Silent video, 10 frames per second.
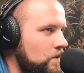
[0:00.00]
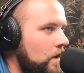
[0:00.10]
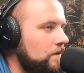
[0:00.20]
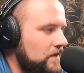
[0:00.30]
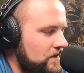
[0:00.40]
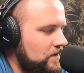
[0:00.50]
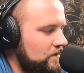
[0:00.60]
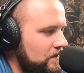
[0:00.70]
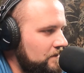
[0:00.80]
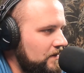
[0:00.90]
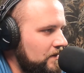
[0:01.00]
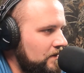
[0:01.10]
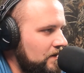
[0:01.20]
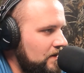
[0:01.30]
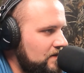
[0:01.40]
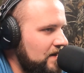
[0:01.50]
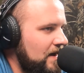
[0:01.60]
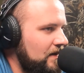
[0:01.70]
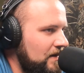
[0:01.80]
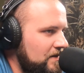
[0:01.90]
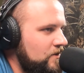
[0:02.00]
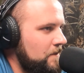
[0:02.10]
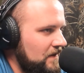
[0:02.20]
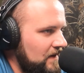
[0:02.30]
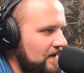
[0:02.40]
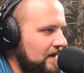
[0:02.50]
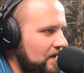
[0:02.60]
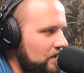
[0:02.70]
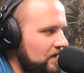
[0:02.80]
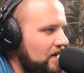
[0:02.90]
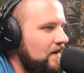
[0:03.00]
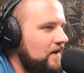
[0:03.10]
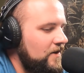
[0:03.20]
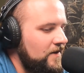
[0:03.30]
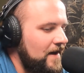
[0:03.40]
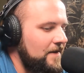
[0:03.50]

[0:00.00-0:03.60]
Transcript: want to shoot one, but you it's not a super letdown one. You're if you not,